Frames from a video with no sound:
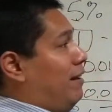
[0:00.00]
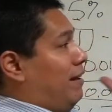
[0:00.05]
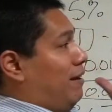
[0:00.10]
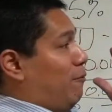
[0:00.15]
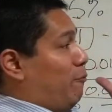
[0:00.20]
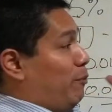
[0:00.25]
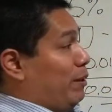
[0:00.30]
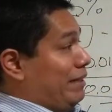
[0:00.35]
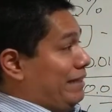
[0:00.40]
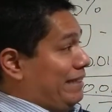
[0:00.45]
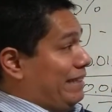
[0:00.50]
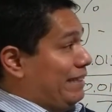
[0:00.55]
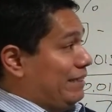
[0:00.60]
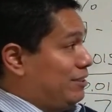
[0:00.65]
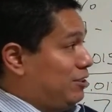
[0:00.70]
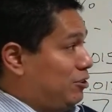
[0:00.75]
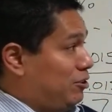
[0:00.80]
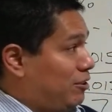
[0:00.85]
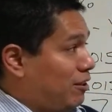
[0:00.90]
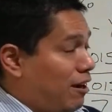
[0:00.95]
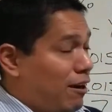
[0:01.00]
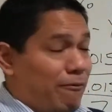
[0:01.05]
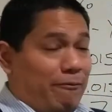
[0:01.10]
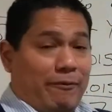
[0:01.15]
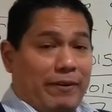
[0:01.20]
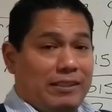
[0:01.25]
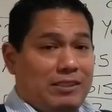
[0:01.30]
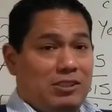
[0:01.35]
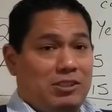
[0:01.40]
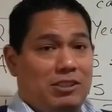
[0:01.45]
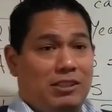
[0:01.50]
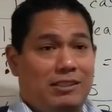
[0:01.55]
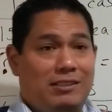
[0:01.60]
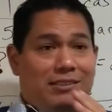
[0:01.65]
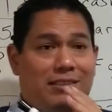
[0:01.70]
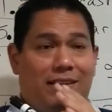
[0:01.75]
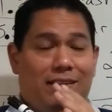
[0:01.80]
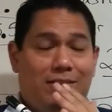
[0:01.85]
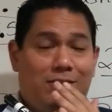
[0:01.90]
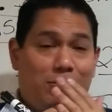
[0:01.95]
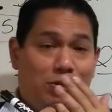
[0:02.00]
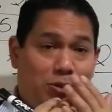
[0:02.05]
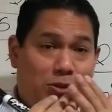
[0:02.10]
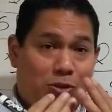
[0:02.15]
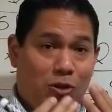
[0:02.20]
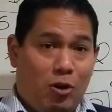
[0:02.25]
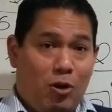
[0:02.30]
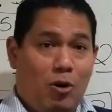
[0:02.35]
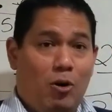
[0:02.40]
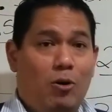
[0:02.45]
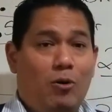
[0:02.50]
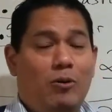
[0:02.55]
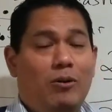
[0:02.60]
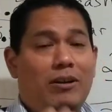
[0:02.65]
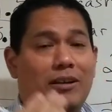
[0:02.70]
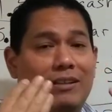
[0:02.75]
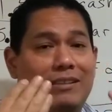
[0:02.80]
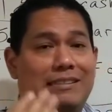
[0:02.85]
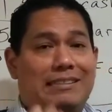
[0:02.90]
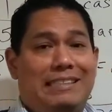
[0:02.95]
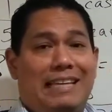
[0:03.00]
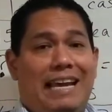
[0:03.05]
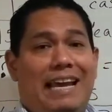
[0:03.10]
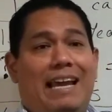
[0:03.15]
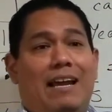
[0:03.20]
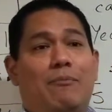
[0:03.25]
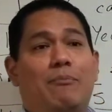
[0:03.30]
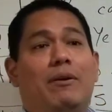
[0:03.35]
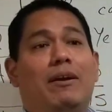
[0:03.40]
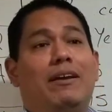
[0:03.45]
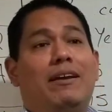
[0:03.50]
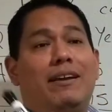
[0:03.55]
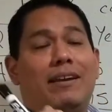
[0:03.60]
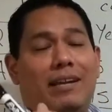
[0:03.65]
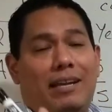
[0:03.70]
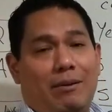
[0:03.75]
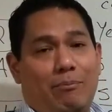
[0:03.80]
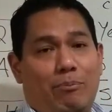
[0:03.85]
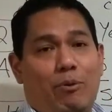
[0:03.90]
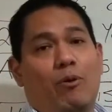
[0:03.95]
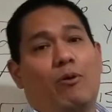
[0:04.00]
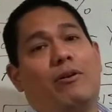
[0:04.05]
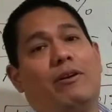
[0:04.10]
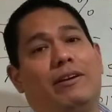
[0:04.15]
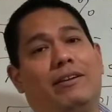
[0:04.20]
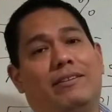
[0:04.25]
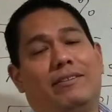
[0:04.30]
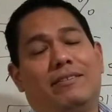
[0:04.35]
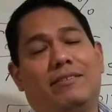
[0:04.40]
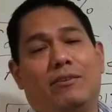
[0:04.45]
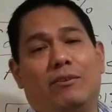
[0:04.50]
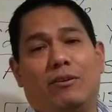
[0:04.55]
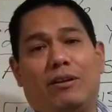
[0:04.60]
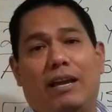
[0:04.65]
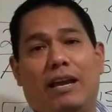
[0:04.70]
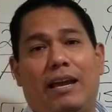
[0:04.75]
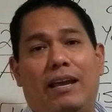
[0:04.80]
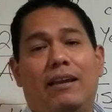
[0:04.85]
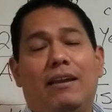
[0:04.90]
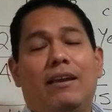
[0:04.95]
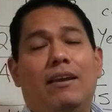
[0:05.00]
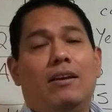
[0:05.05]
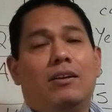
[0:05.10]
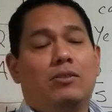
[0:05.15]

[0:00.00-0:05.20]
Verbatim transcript: with this stuff. It's just so damn important. Okay.